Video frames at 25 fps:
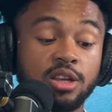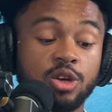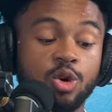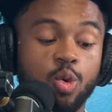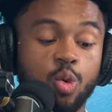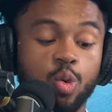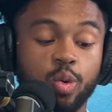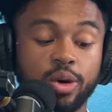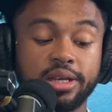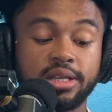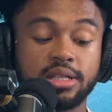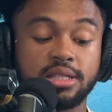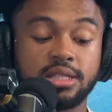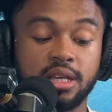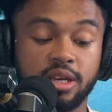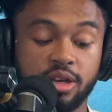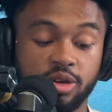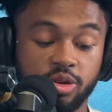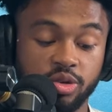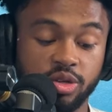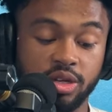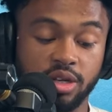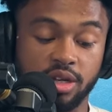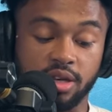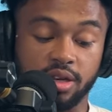
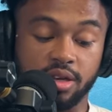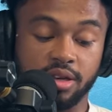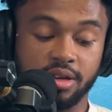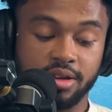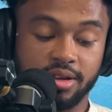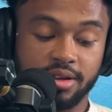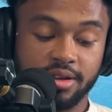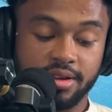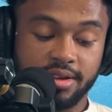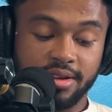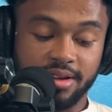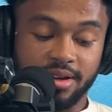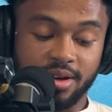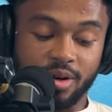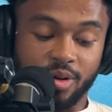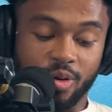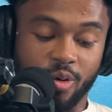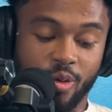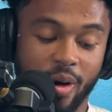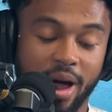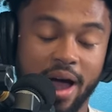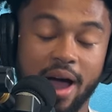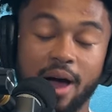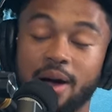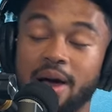quintillion
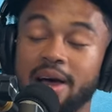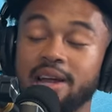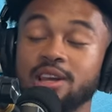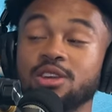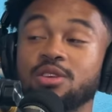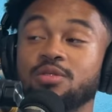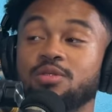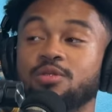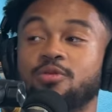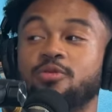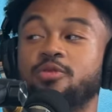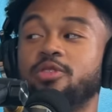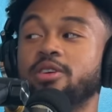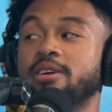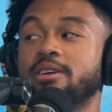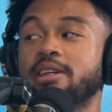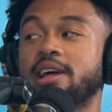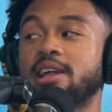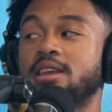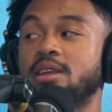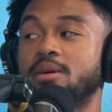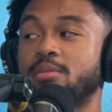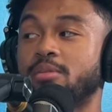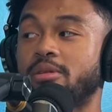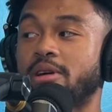Wow, how do you even figure
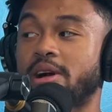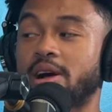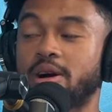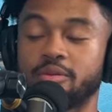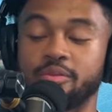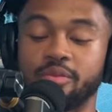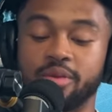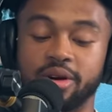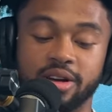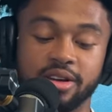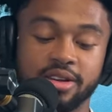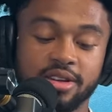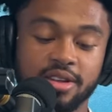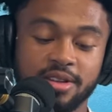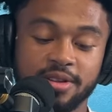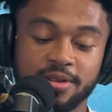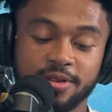that number out, bro?